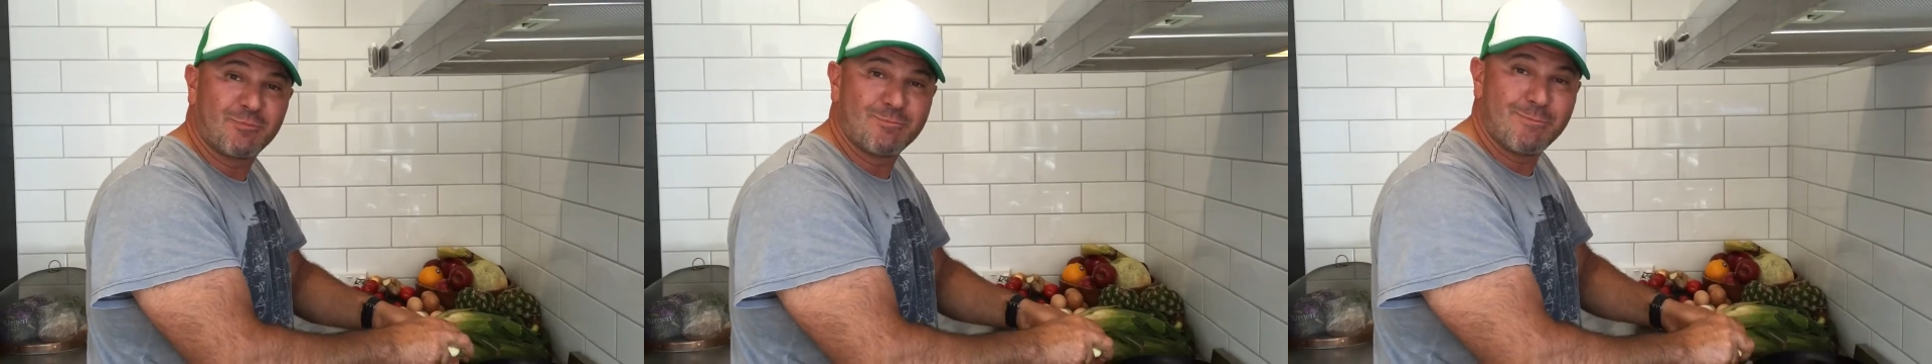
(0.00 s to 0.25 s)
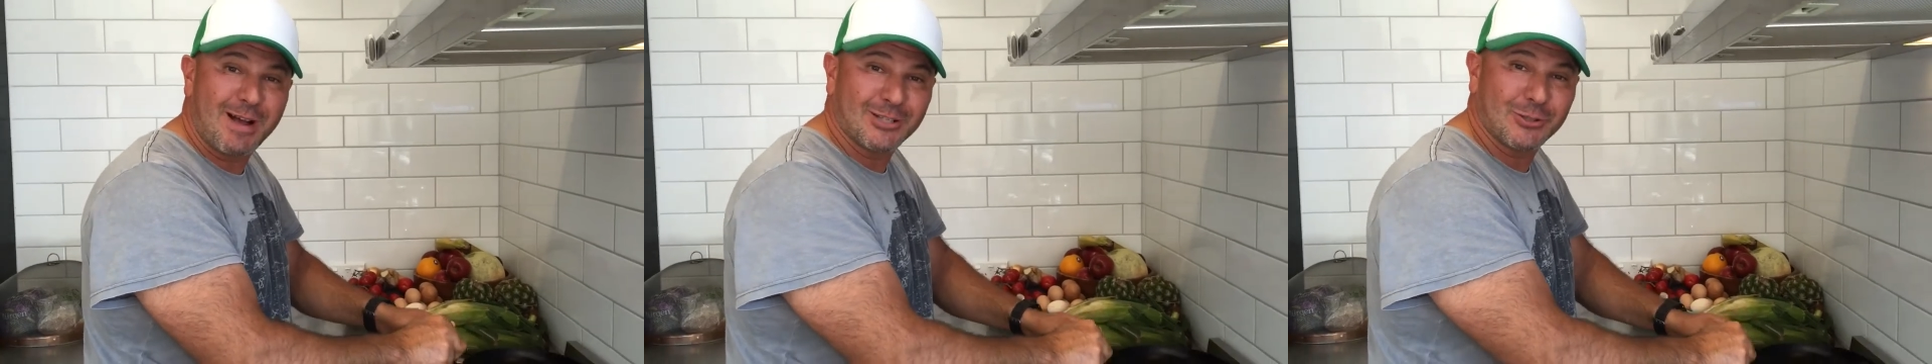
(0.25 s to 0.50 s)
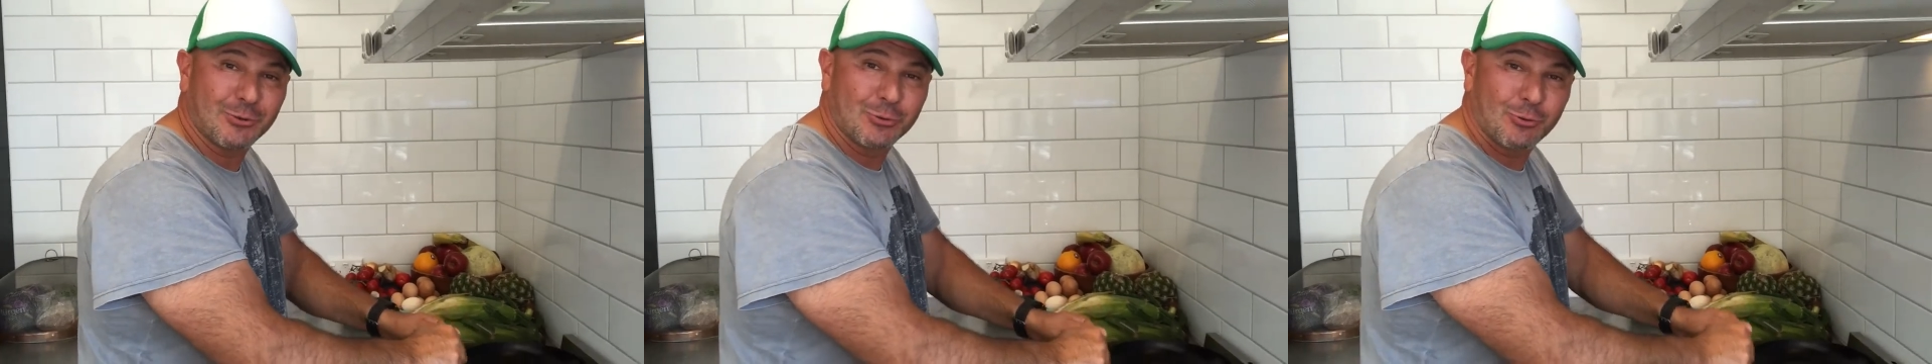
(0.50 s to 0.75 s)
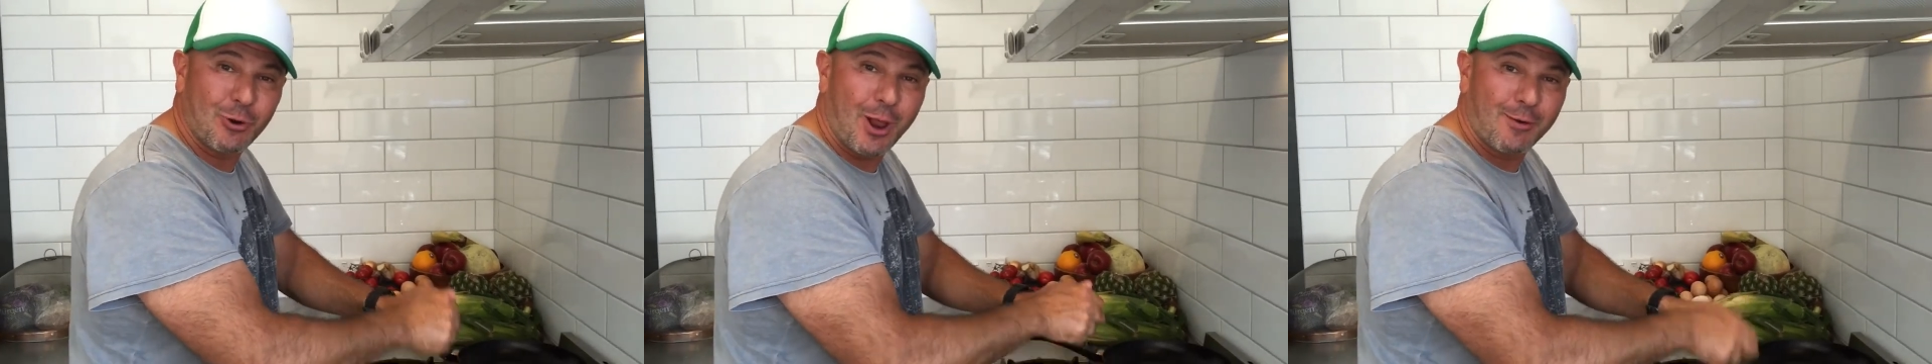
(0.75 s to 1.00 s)
of
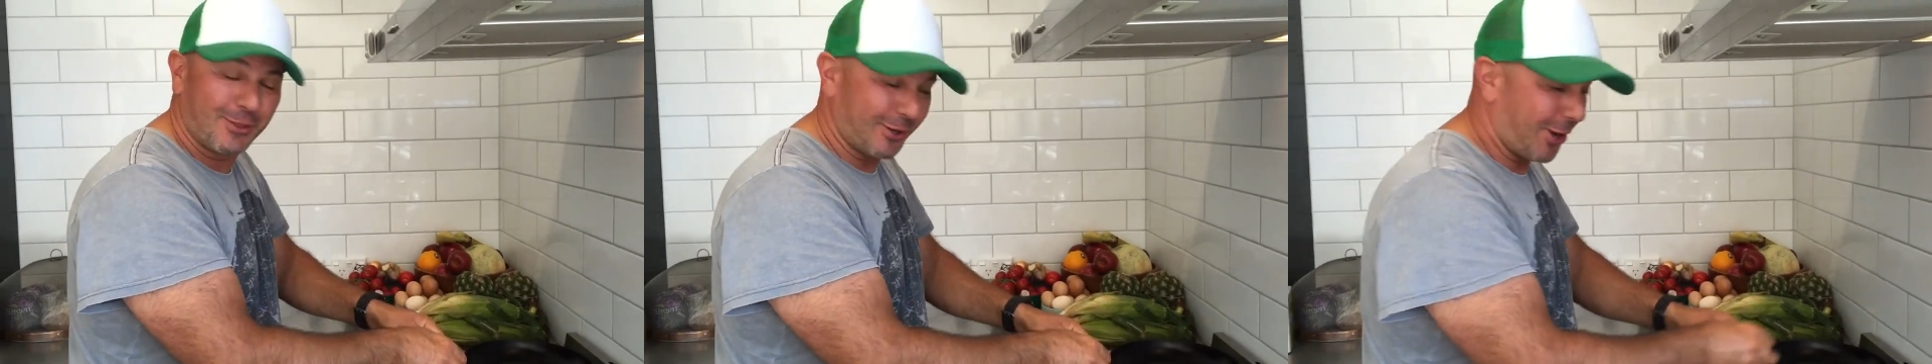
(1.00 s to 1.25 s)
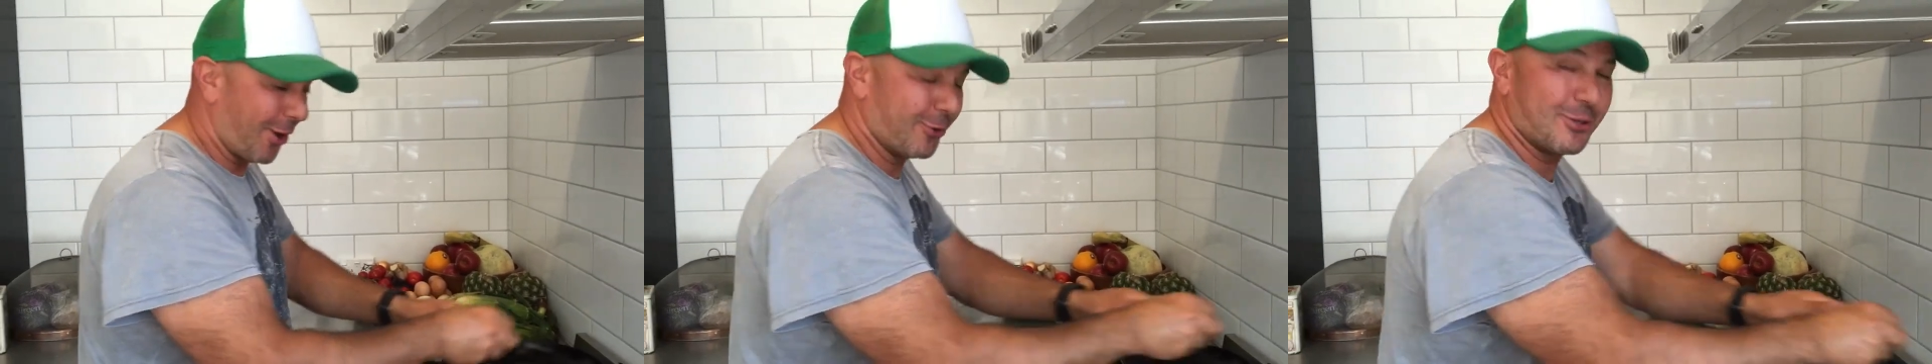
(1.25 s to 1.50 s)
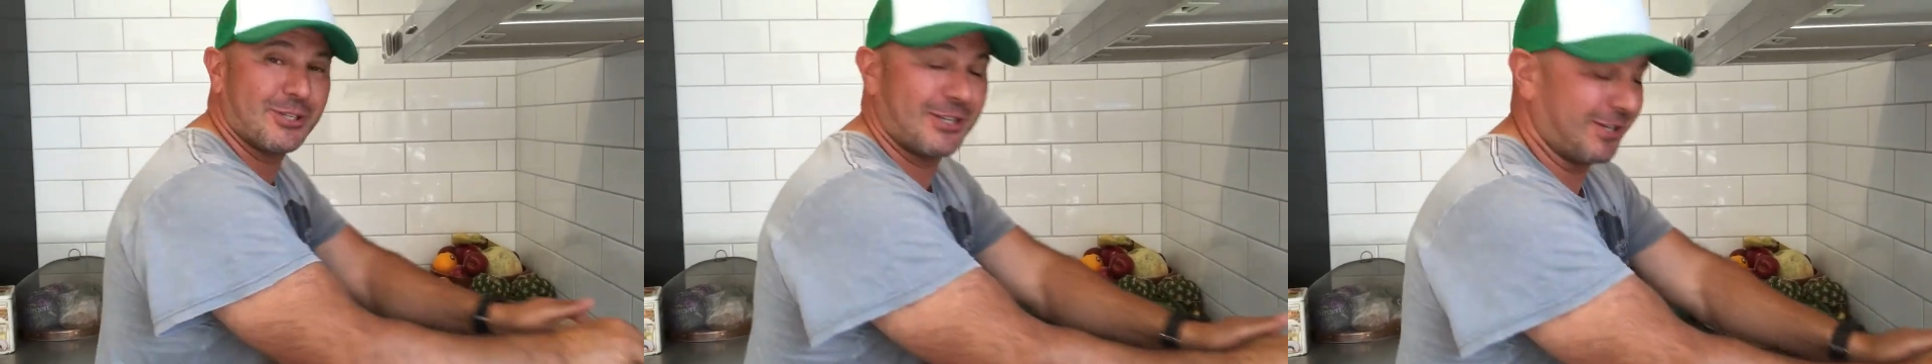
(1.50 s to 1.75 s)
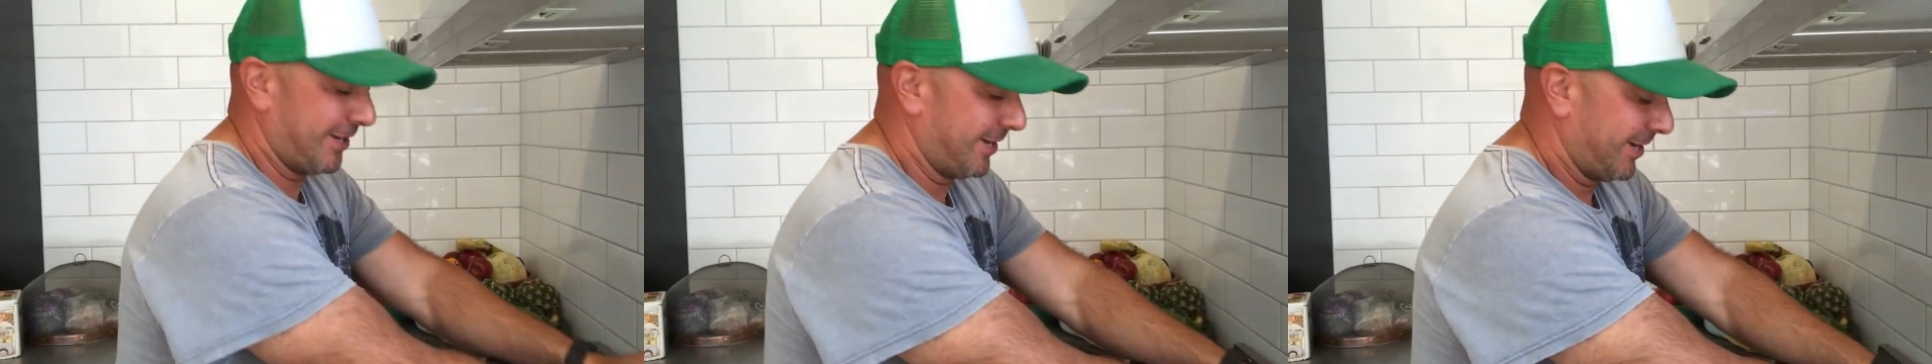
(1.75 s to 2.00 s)
mussels all over the coast.